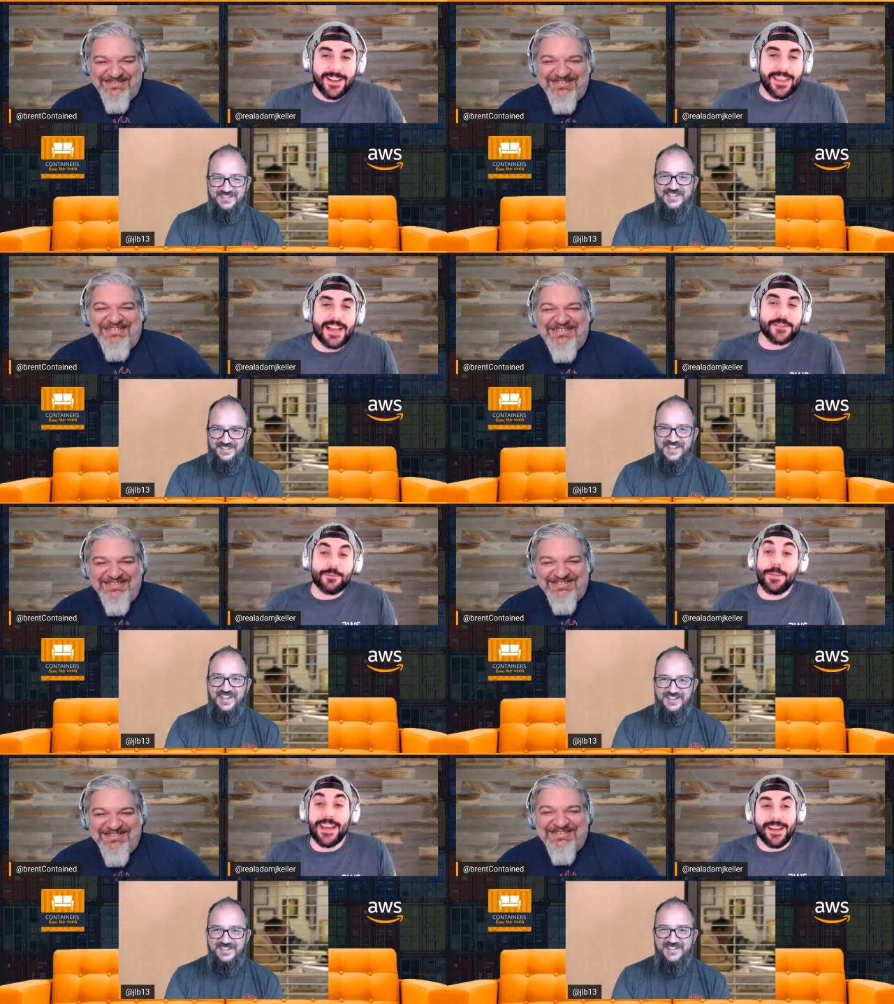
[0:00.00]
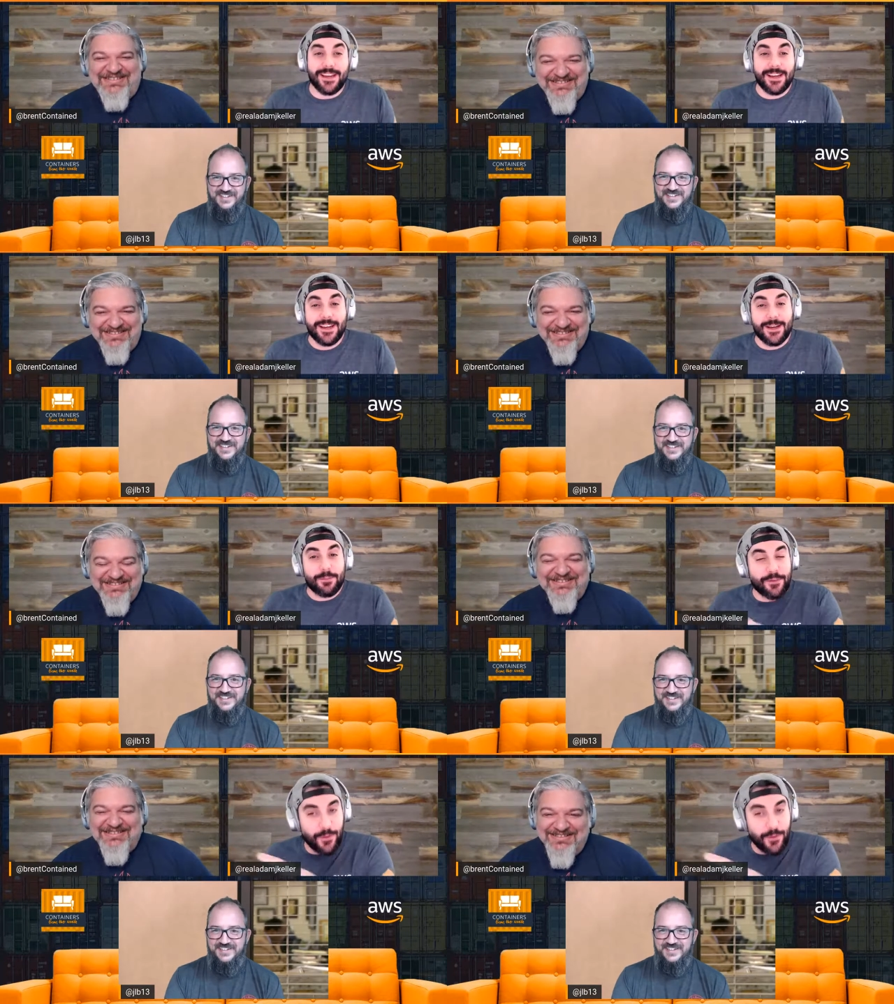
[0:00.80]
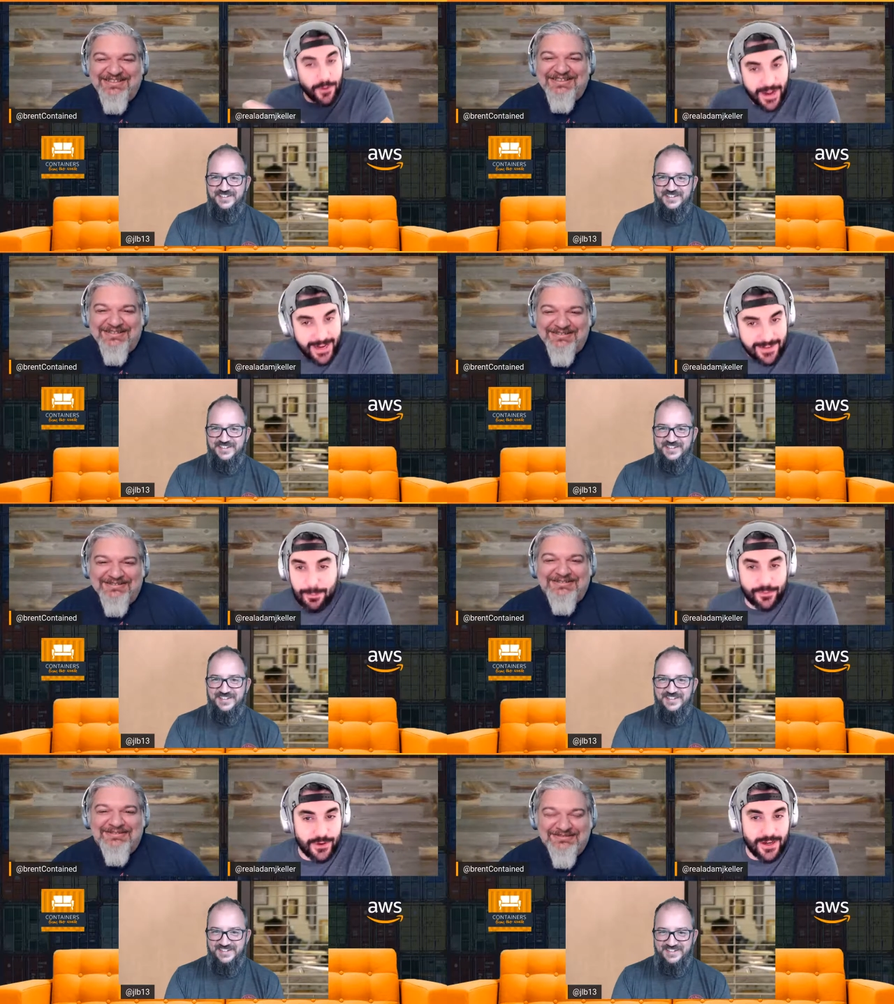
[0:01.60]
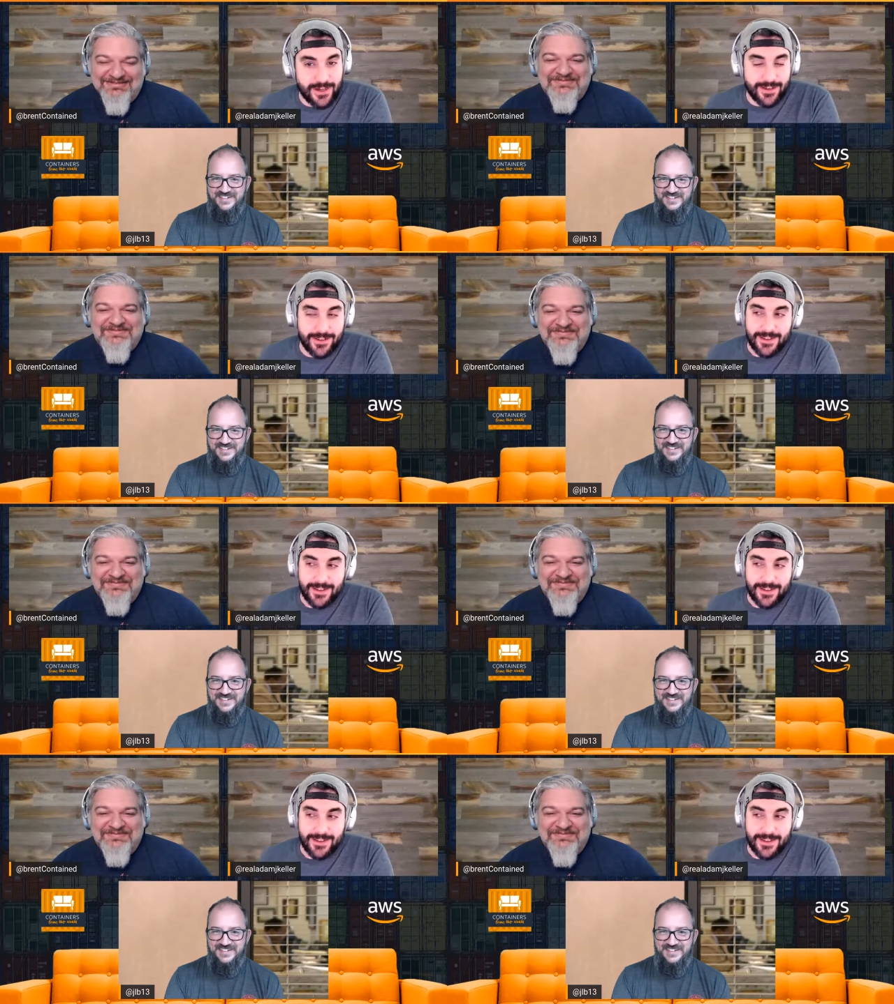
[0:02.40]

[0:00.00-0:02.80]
Speaker 1: That's yeah. me before any type of talk.